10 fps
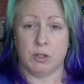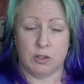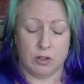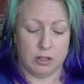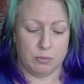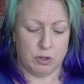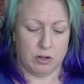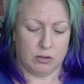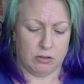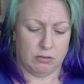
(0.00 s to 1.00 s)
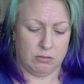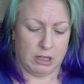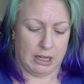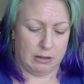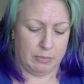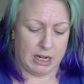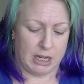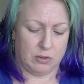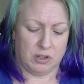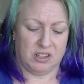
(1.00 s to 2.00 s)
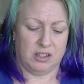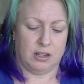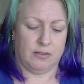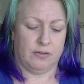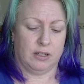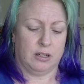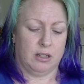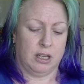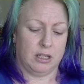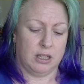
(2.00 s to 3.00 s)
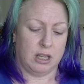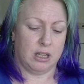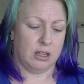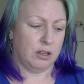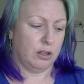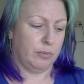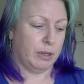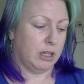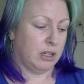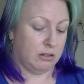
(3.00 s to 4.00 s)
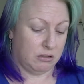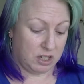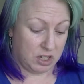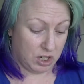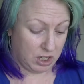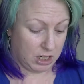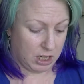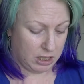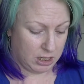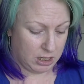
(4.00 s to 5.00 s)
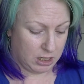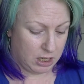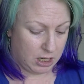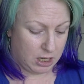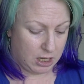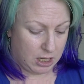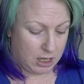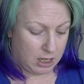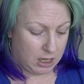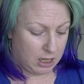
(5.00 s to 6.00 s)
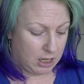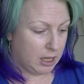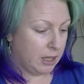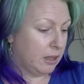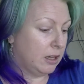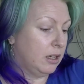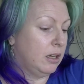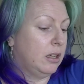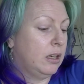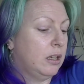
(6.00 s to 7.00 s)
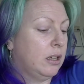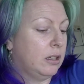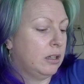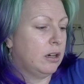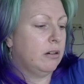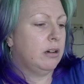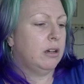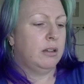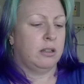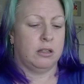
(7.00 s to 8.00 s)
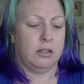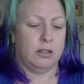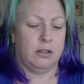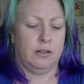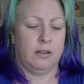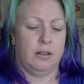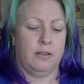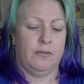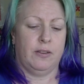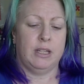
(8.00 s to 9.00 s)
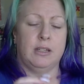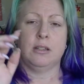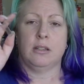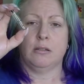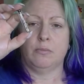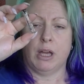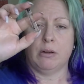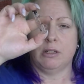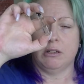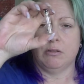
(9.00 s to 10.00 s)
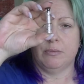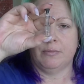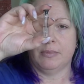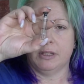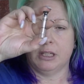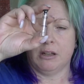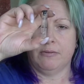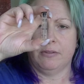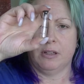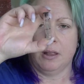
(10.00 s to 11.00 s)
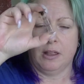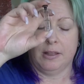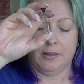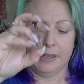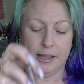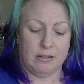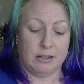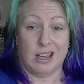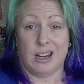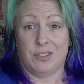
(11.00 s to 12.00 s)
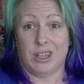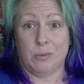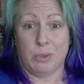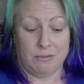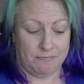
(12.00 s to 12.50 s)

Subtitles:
as soon as I put it on, like my nails and stuff, and it's thick and gloopy and disgusting. The La Cura Face Power Serum stuff, that's kind of a gimme.